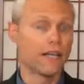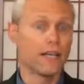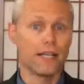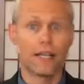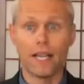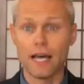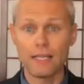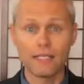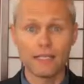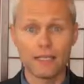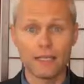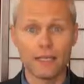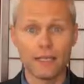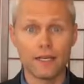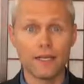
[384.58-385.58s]
in a
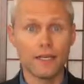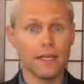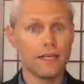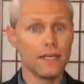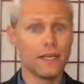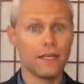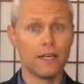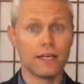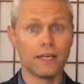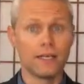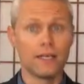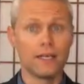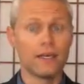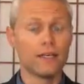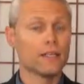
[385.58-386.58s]
lesson,
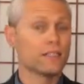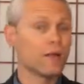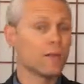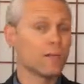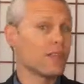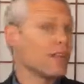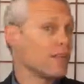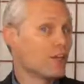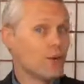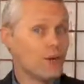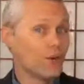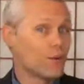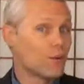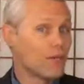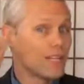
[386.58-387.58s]
in something
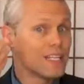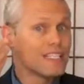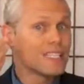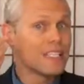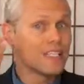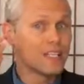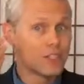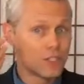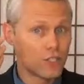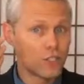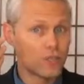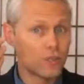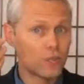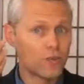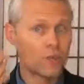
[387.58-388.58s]
you're listening
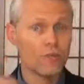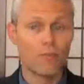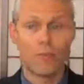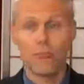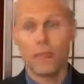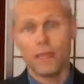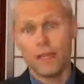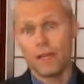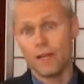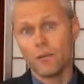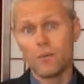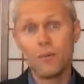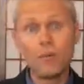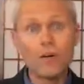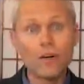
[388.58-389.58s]
to, in
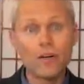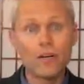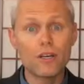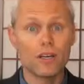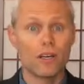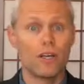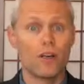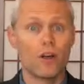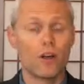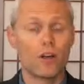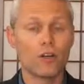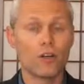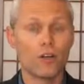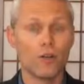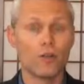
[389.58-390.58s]
a book, in an
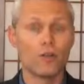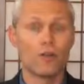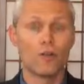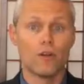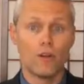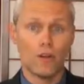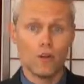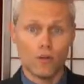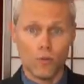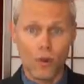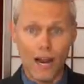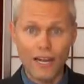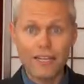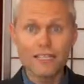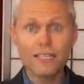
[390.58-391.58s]
article,
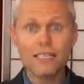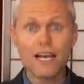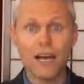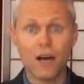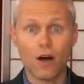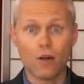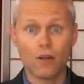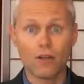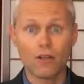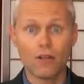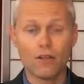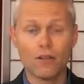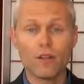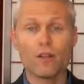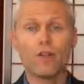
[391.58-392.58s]
write down
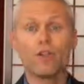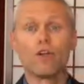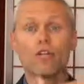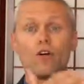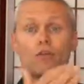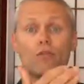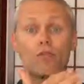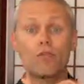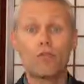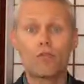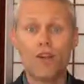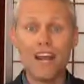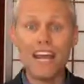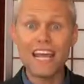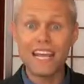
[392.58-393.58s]
the
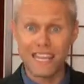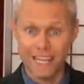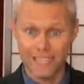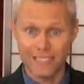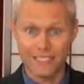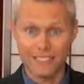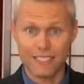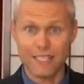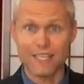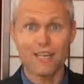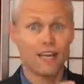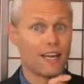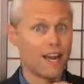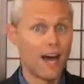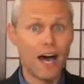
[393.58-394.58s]
phrase,
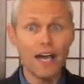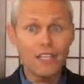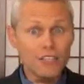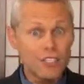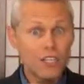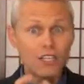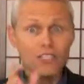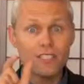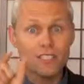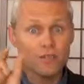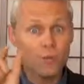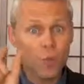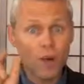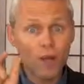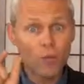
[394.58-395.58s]
not
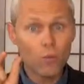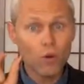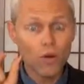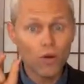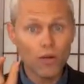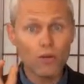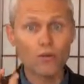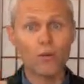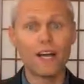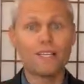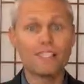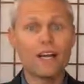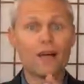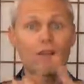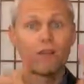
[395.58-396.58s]
just one word.
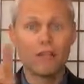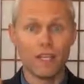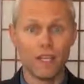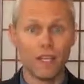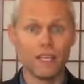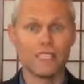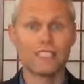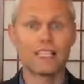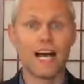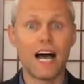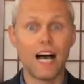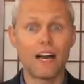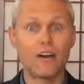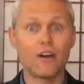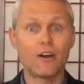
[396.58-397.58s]
Write down the
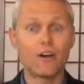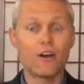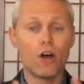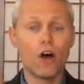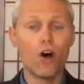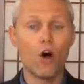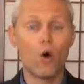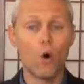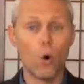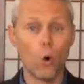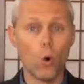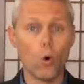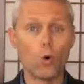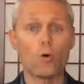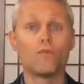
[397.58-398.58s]
entire
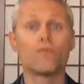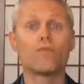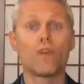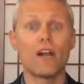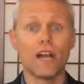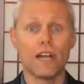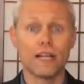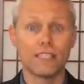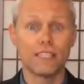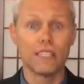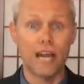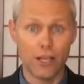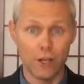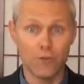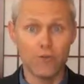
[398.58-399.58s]
whole phrase
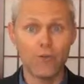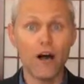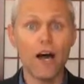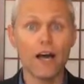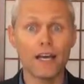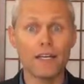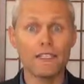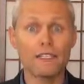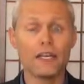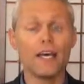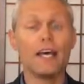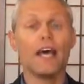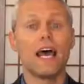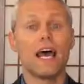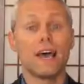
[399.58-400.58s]
that you find,
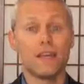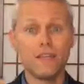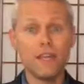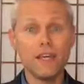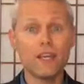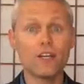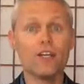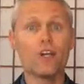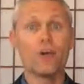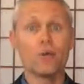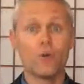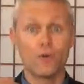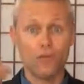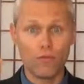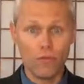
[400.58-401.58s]
and then
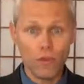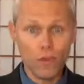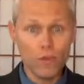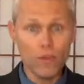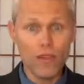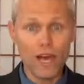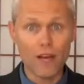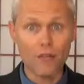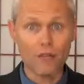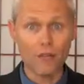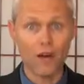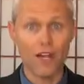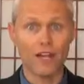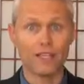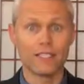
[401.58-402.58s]
review that
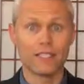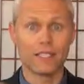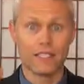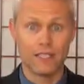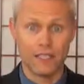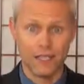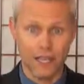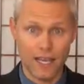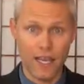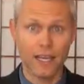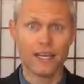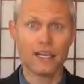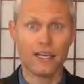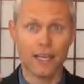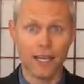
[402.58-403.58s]
phrase
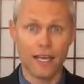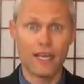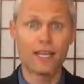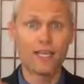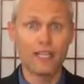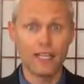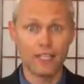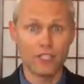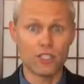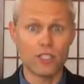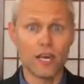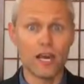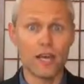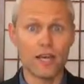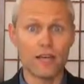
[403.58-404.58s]
again and again each
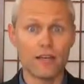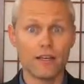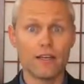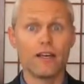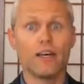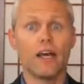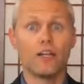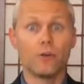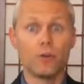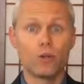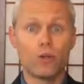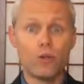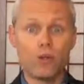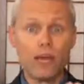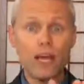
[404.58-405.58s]
day. And you
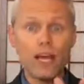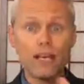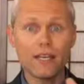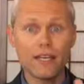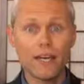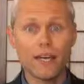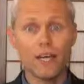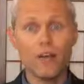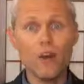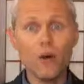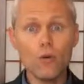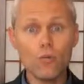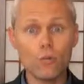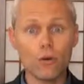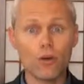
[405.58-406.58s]
will create a
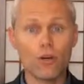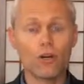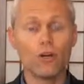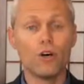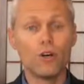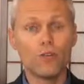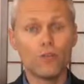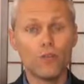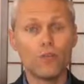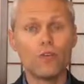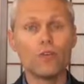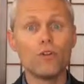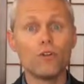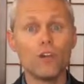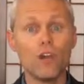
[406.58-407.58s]
notebook
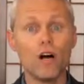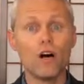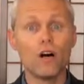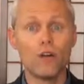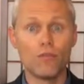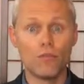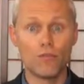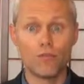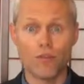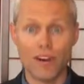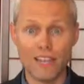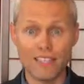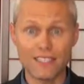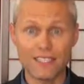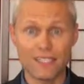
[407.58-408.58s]
full of
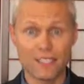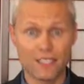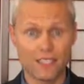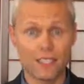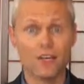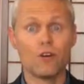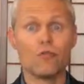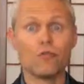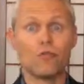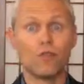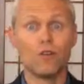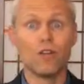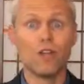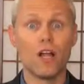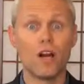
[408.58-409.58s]
phrases,
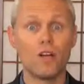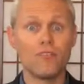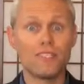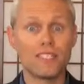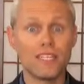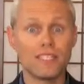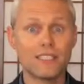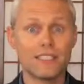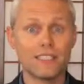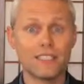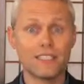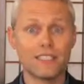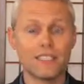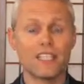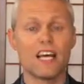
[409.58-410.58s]
full of
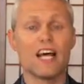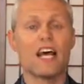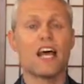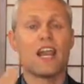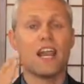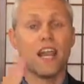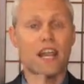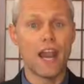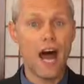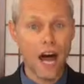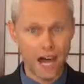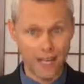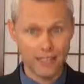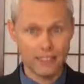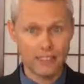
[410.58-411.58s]
sentences,
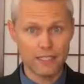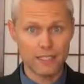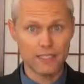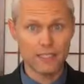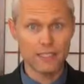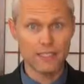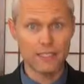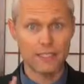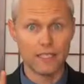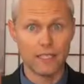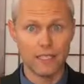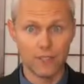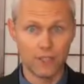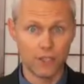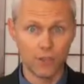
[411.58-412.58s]
not
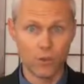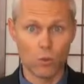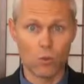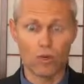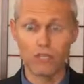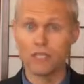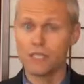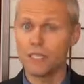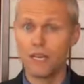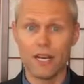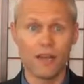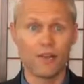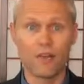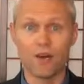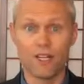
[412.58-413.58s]
individual words,
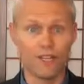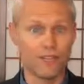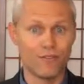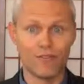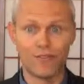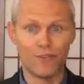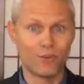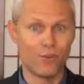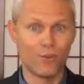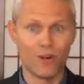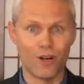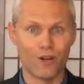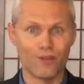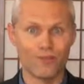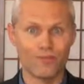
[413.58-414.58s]
never an individual
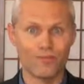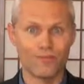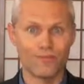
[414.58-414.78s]
word.